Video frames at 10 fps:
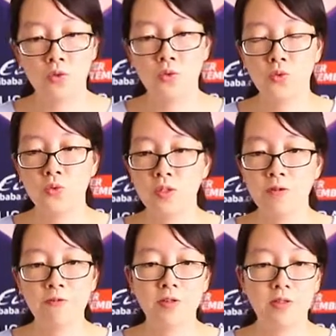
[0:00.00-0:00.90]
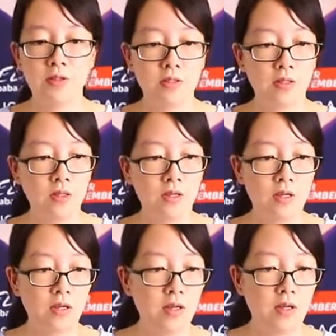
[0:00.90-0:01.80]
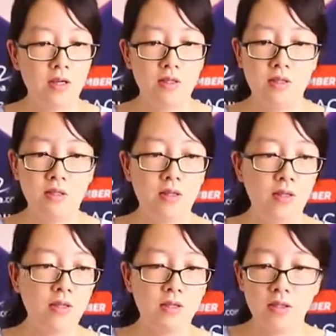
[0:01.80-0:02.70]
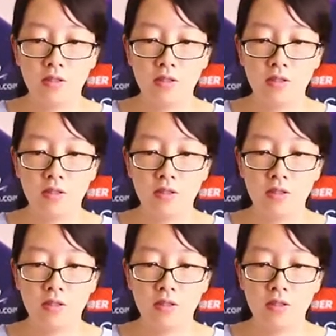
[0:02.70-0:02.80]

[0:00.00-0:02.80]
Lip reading: too different. And this